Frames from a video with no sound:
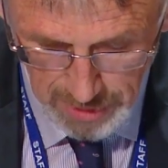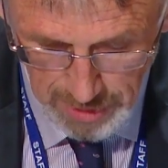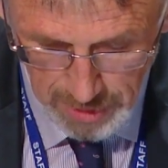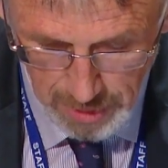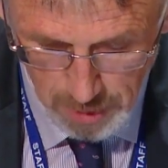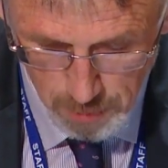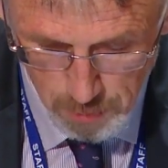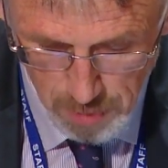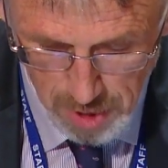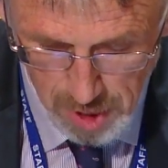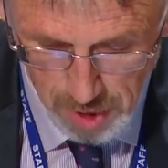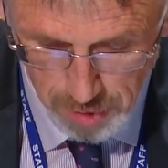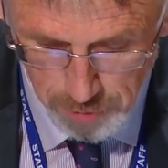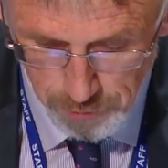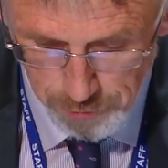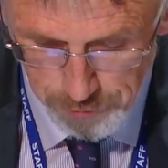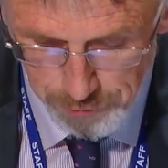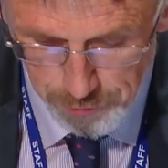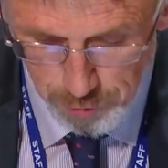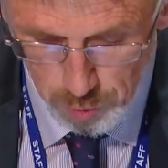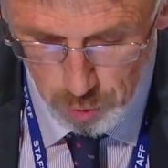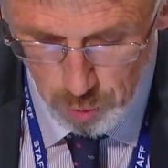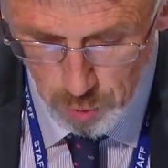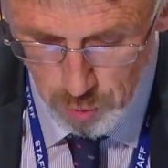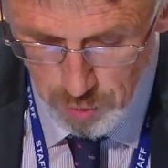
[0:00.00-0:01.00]
On
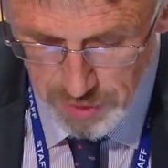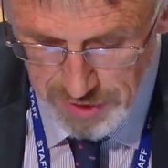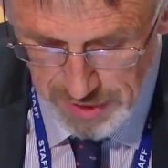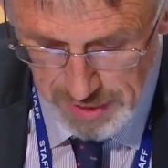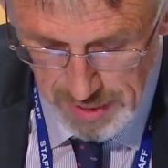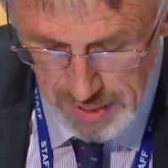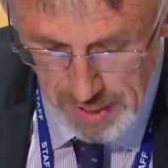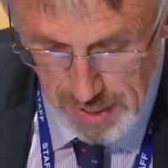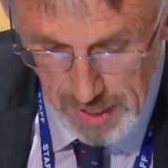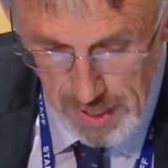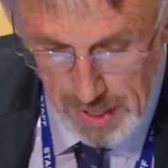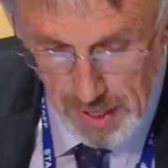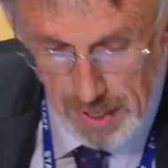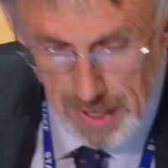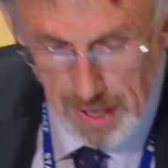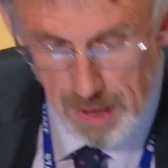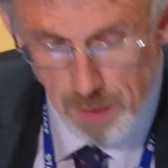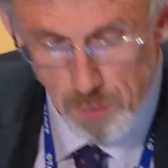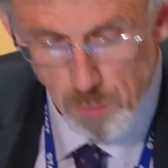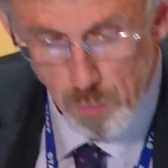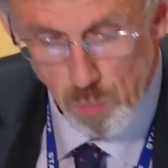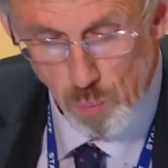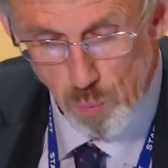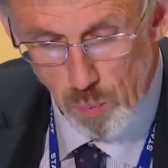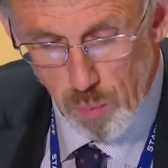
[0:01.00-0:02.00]
food,
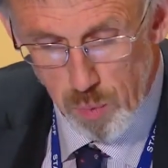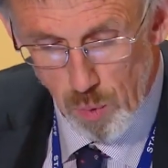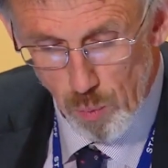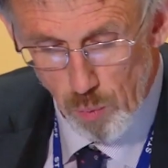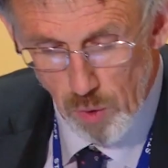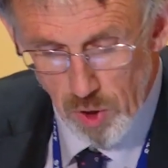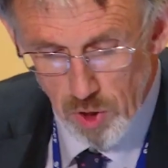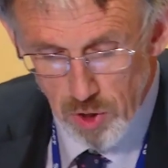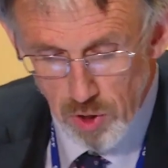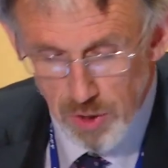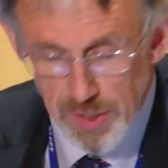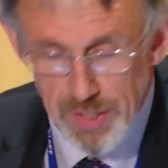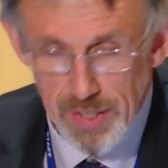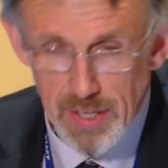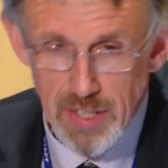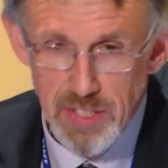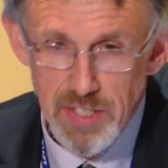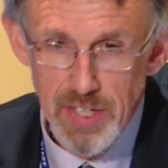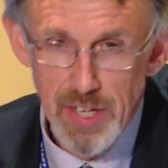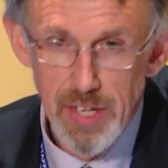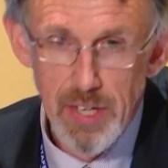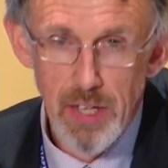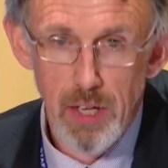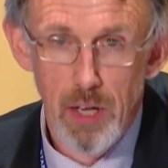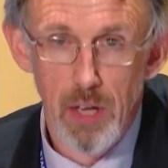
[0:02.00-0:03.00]
we're looking at
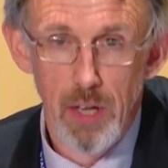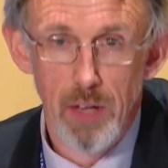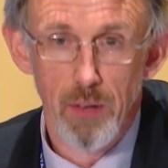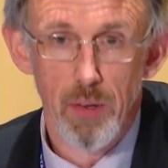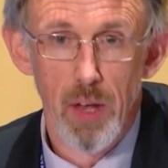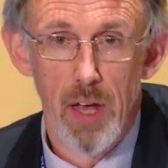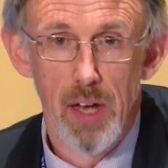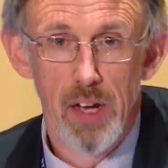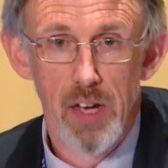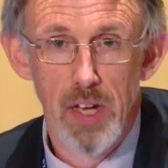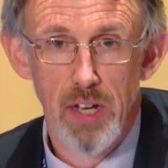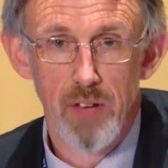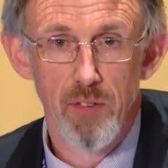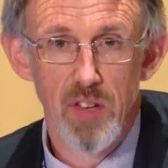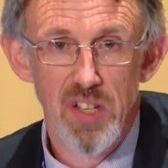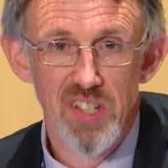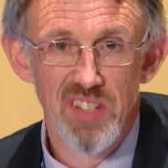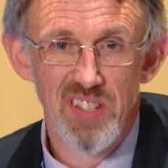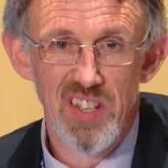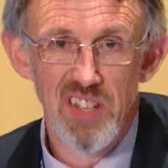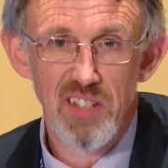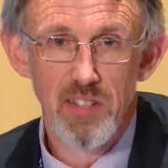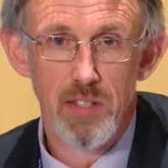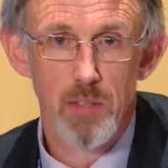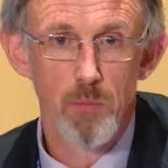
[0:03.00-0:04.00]
taking a kind of a
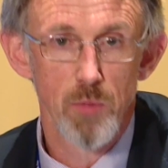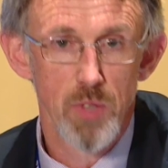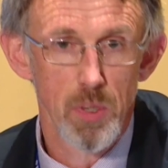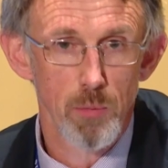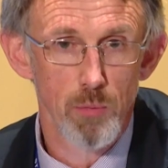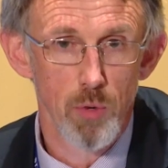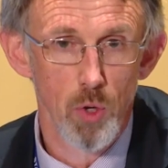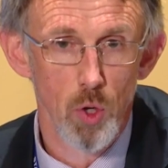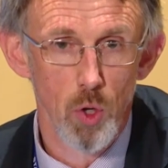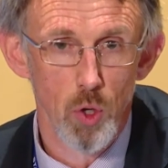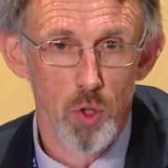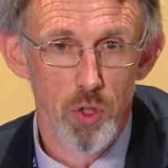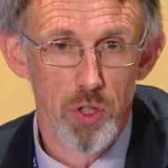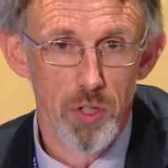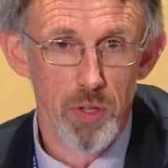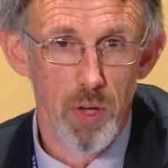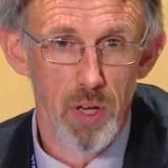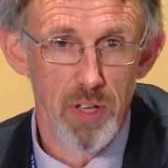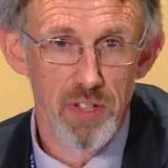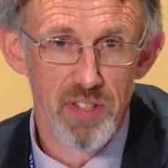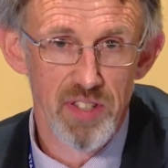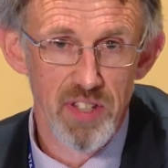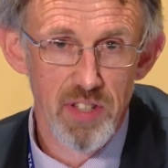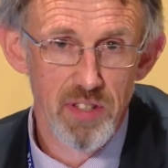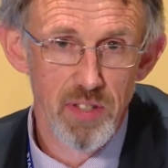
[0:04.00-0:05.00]
systems approach
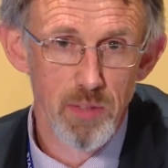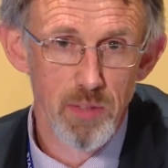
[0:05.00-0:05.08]
to